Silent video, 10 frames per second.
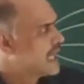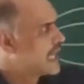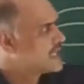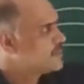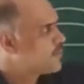
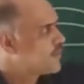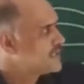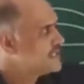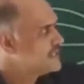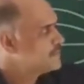At
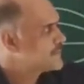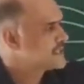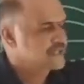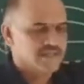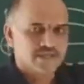point
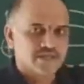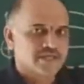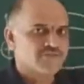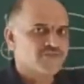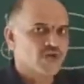P,
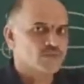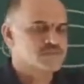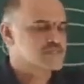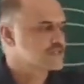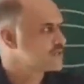if you
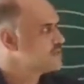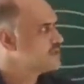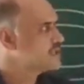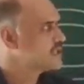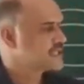
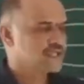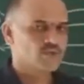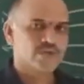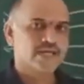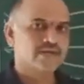observe,
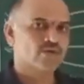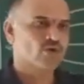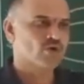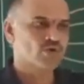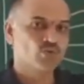you can
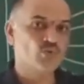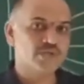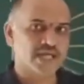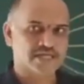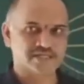draw
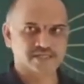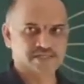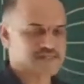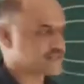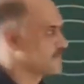two
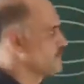tangents,